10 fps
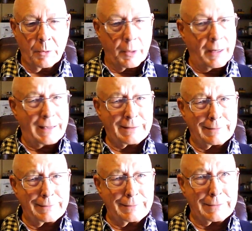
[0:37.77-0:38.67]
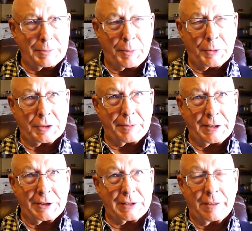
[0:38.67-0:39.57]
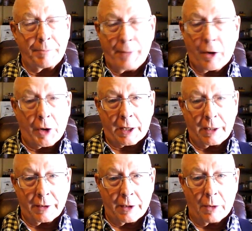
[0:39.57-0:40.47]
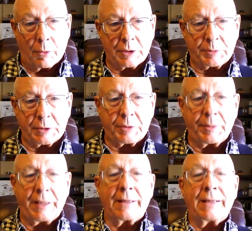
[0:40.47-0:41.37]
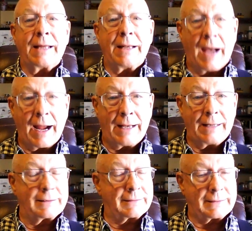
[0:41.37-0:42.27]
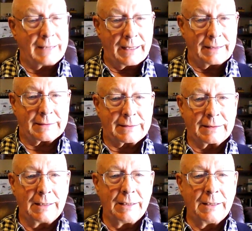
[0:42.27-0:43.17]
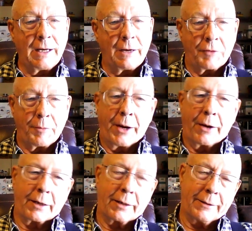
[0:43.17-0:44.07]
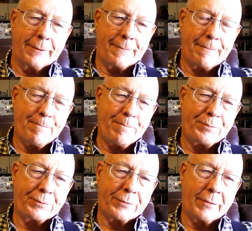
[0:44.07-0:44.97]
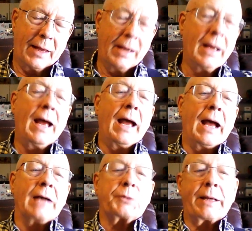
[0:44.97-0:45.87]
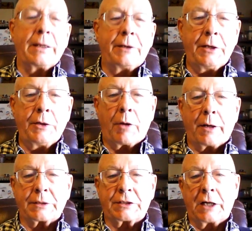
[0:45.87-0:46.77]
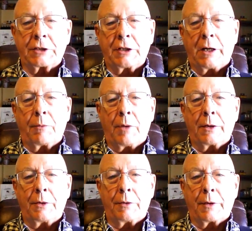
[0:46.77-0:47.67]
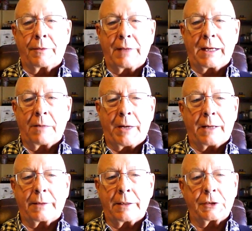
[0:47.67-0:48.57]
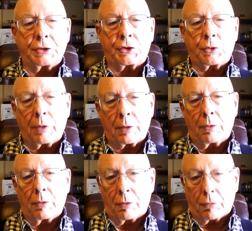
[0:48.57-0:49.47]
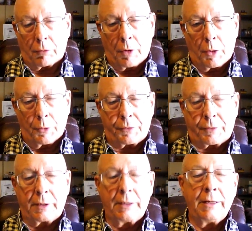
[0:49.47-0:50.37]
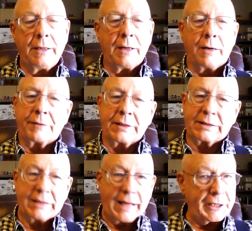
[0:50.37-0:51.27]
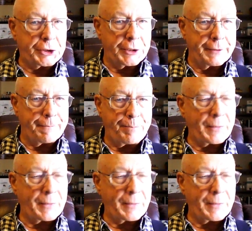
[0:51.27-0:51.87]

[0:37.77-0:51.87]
We're not supposed to be just America, we're supposed to be the United States of America. As we continue our discussion, I want you to think about the historical growth of this nation.